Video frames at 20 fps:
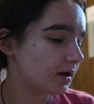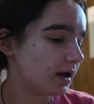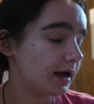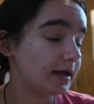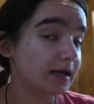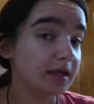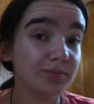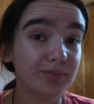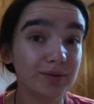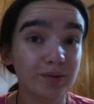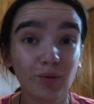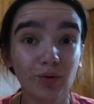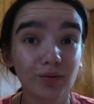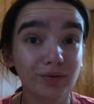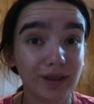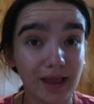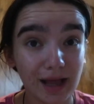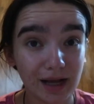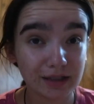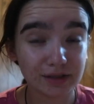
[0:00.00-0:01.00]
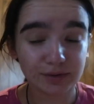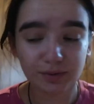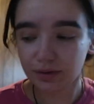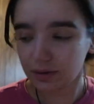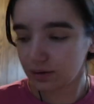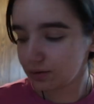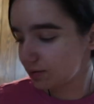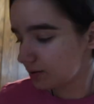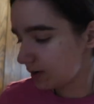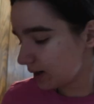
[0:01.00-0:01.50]
I can be more relaxed with
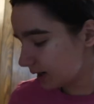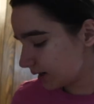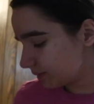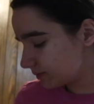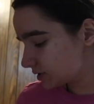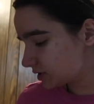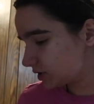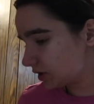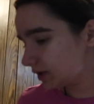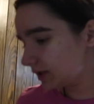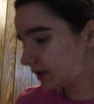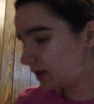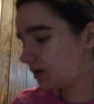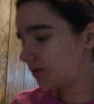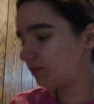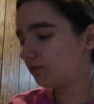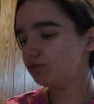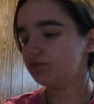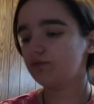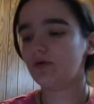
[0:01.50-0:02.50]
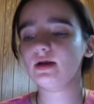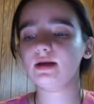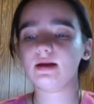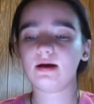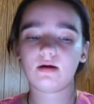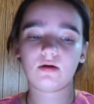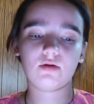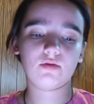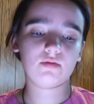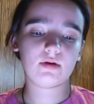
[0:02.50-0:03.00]
you and I'm starting it right
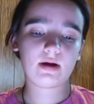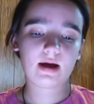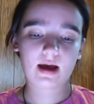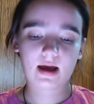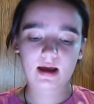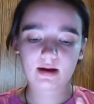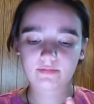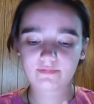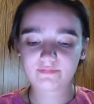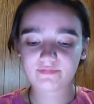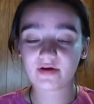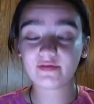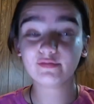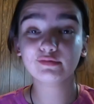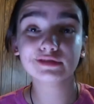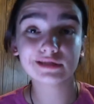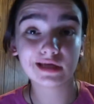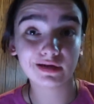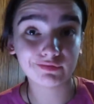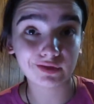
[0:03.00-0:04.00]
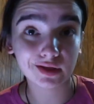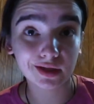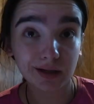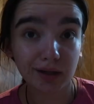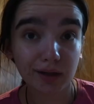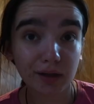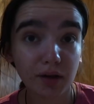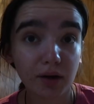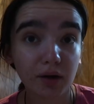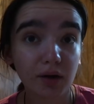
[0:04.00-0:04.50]
now at
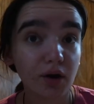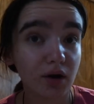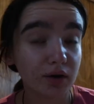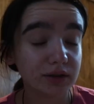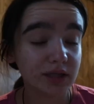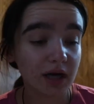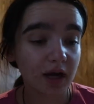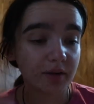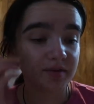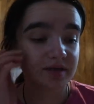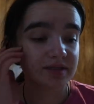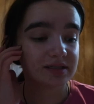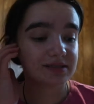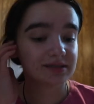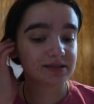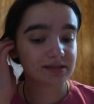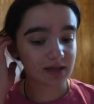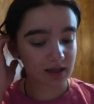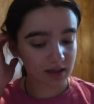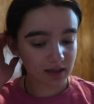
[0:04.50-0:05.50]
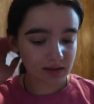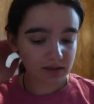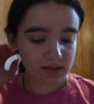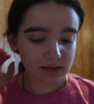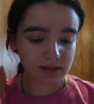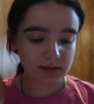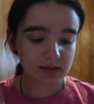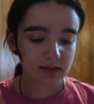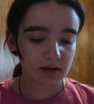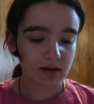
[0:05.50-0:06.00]
5.07. Call time is
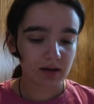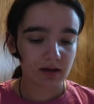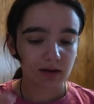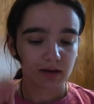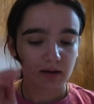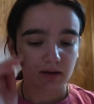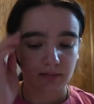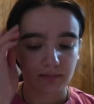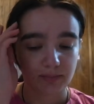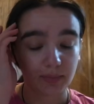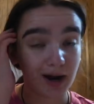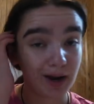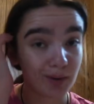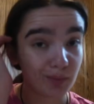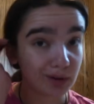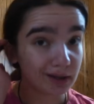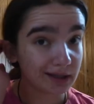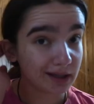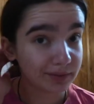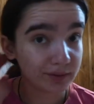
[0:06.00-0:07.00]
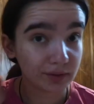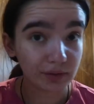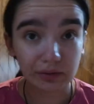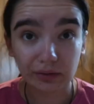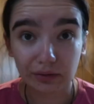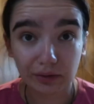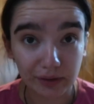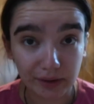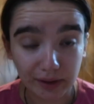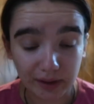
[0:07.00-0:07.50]
6 but I want to get there a
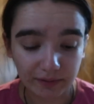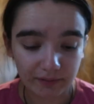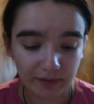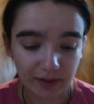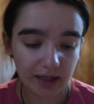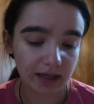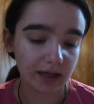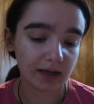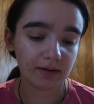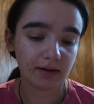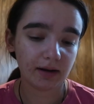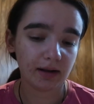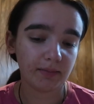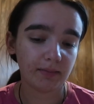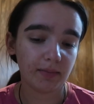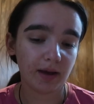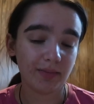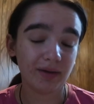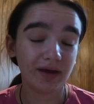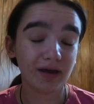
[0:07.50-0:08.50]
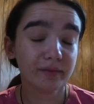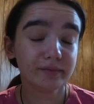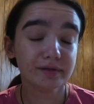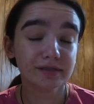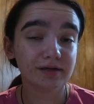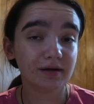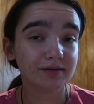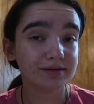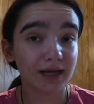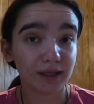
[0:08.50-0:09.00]
little early if I can and my makeup
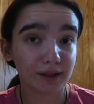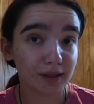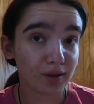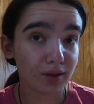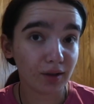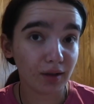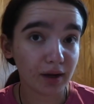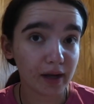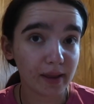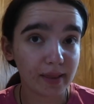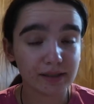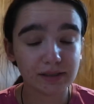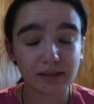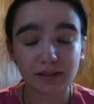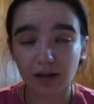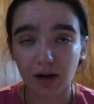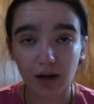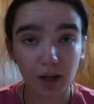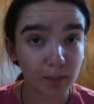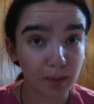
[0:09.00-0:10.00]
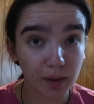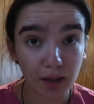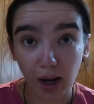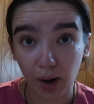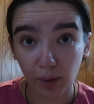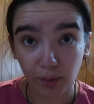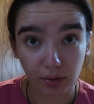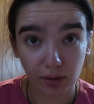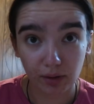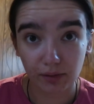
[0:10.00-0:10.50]
does not take that long and this is not going to be an
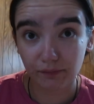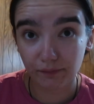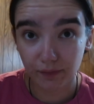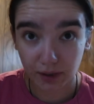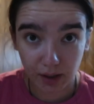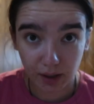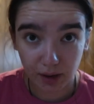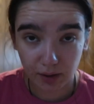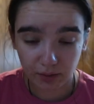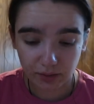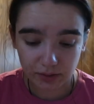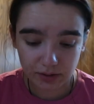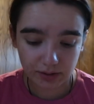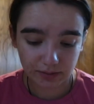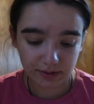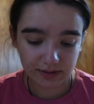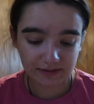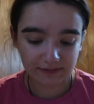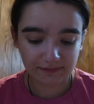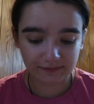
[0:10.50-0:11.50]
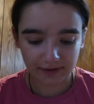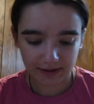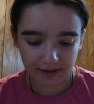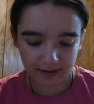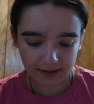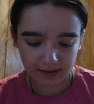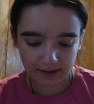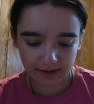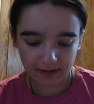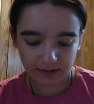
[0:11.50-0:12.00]
hour long video so it's
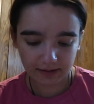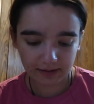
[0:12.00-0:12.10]
fine.